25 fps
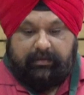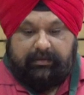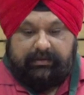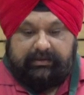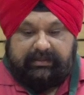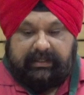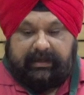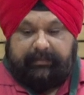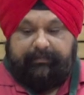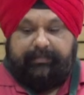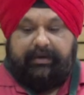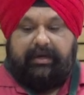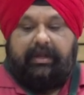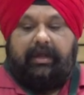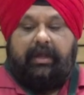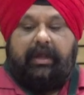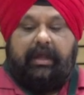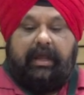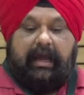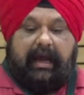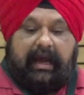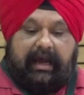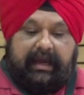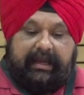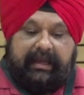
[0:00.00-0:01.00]
sample.
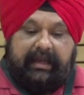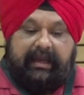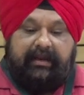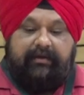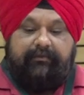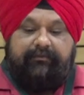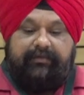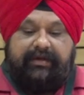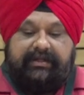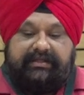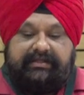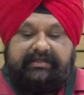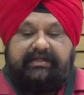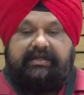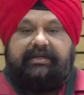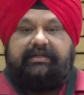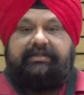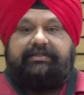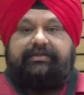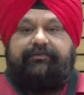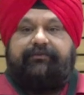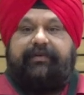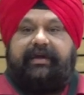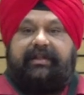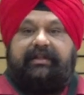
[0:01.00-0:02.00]
Again, we
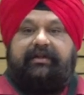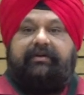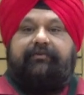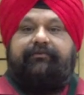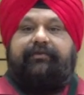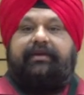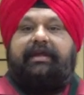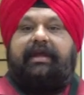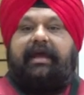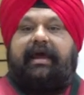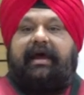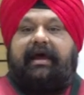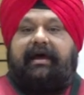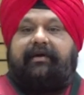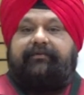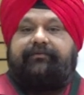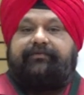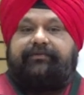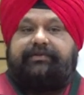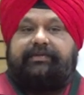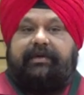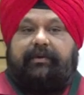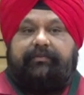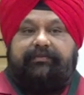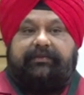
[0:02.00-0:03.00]
searched whether we have
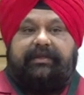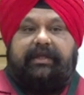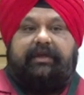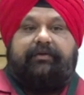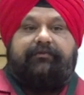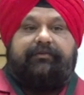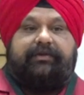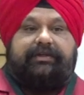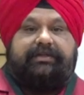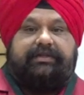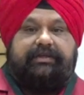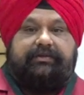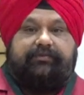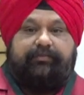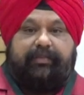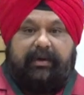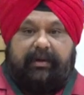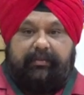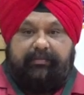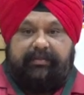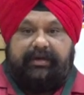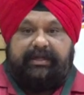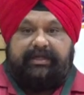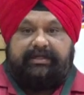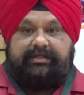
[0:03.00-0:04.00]
something which is
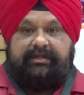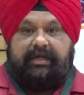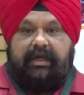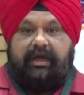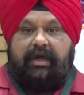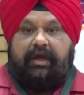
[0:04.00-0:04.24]
published